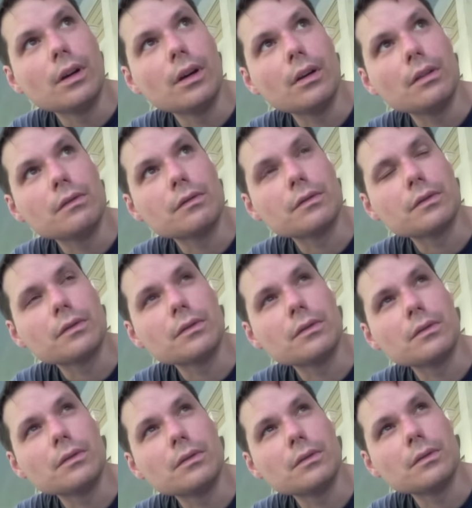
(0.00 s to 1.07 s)
of
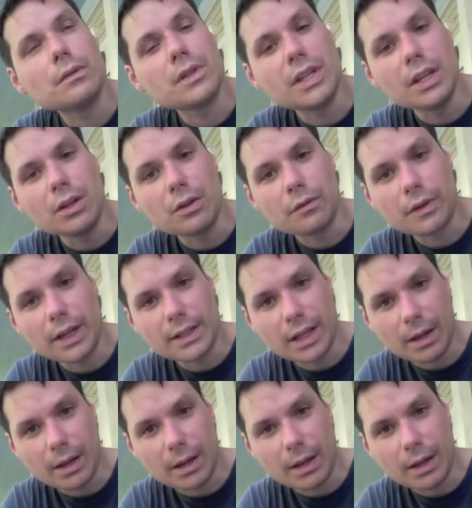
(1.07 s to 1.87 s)
seeing your friends.